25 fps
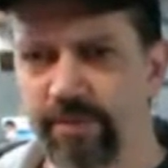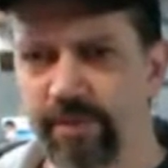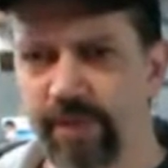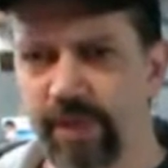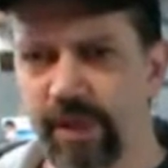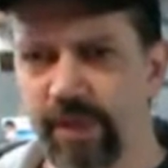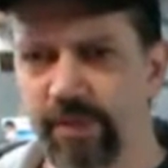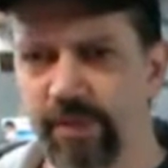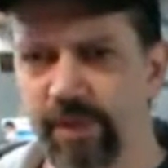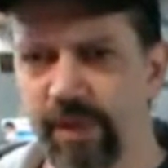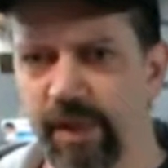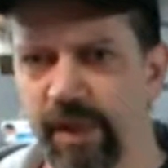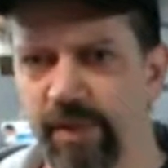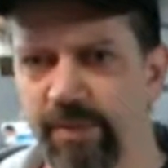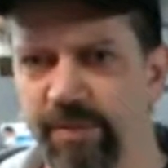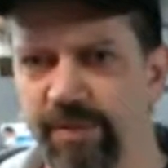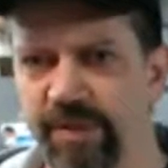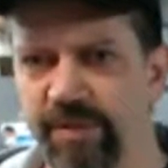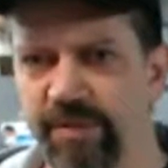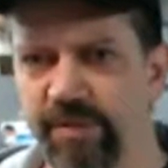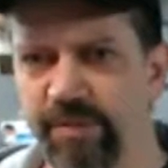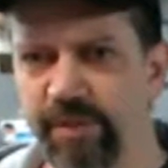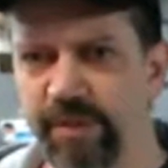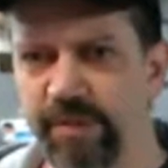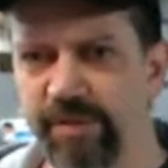Yep, and a piece
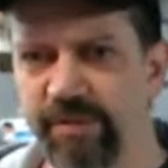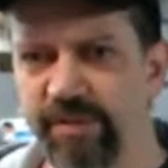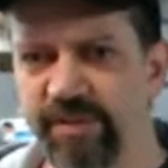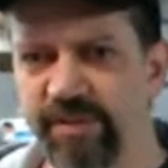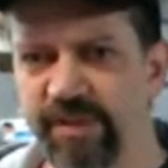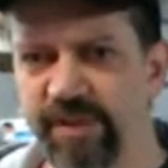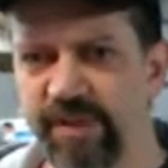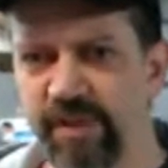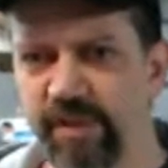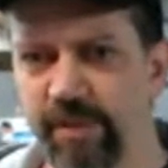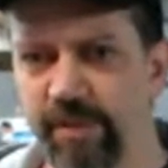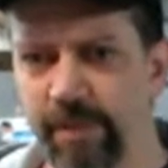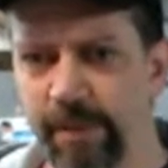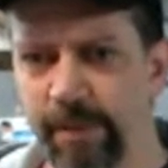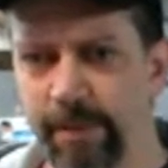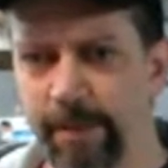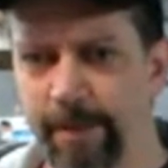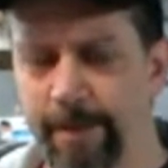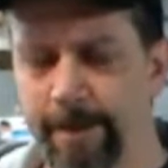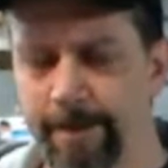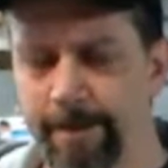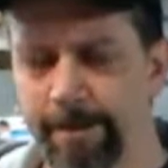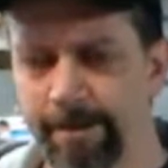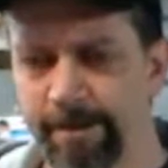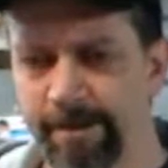of PVC.
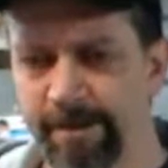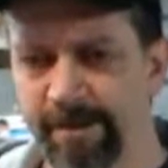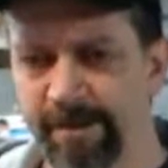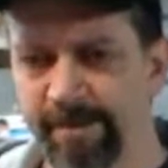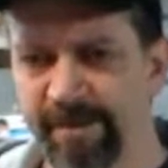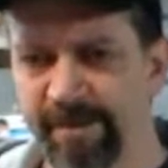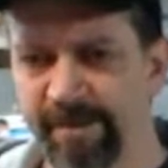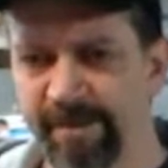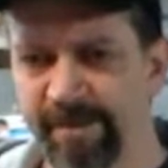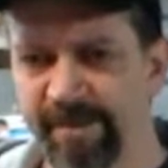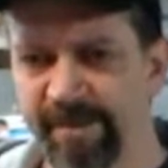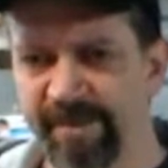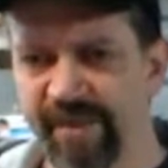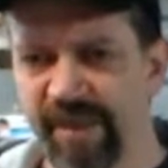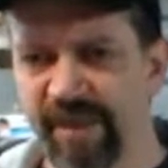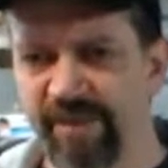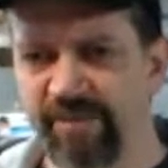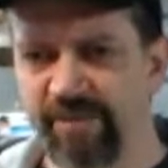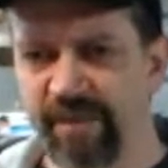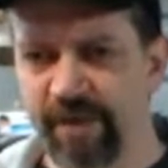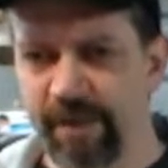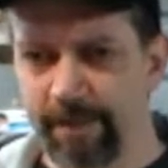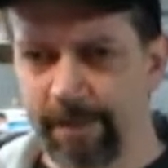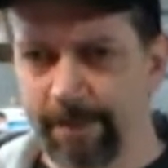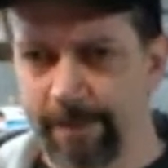That's
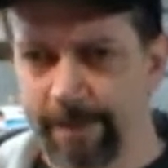fine.